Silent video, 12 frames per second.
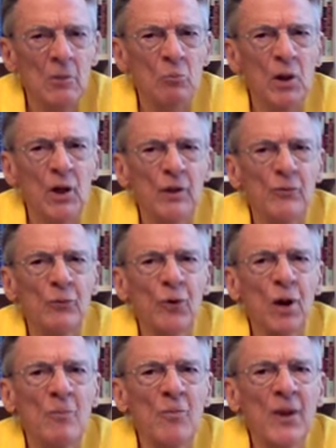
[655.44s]
But
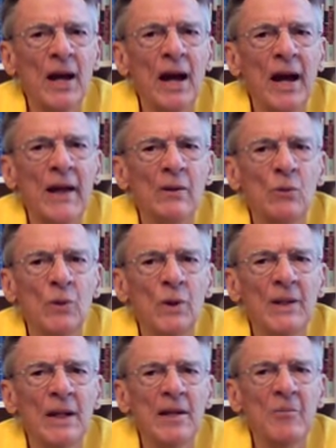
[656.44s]
from that, we
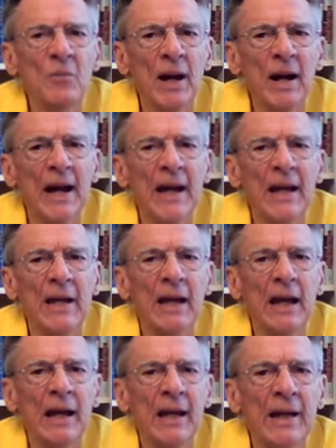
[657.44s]
came back
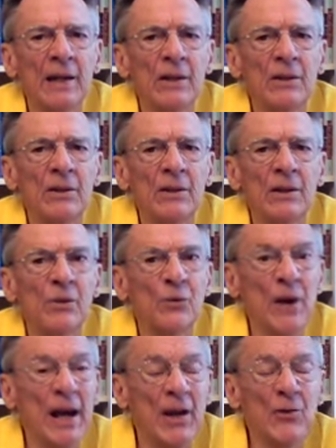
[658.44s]
and, in
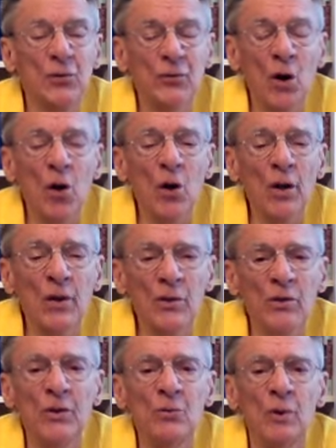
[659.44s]
effect, started